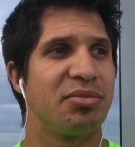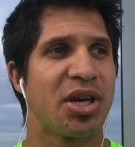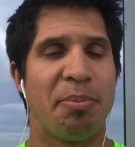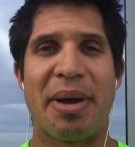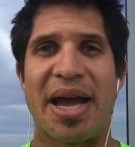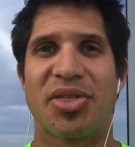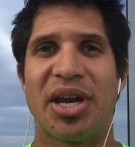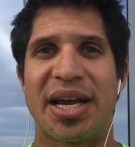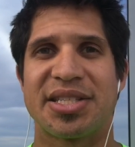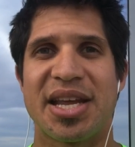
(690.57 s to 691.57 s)
come back the
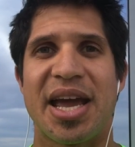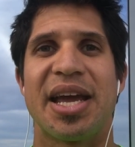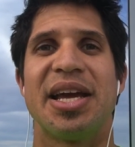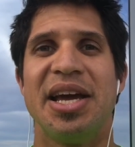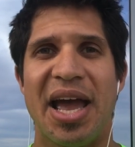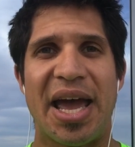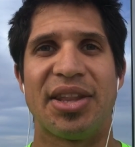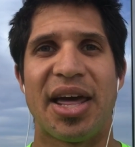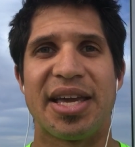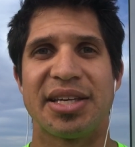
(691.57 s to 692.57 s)
next day
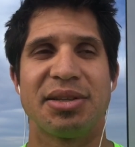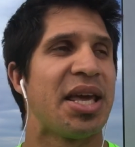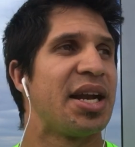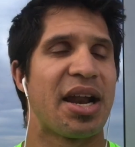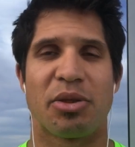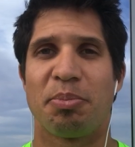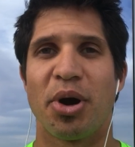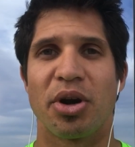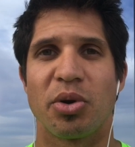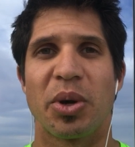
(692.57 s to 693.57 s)
and like hit it out of the
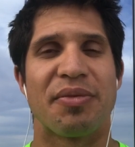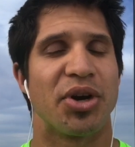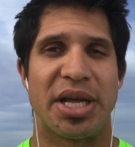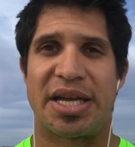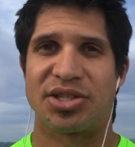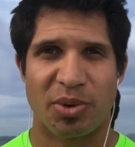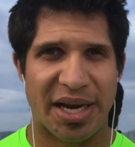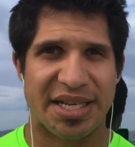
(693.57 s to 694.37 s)
park or whatever it is, right?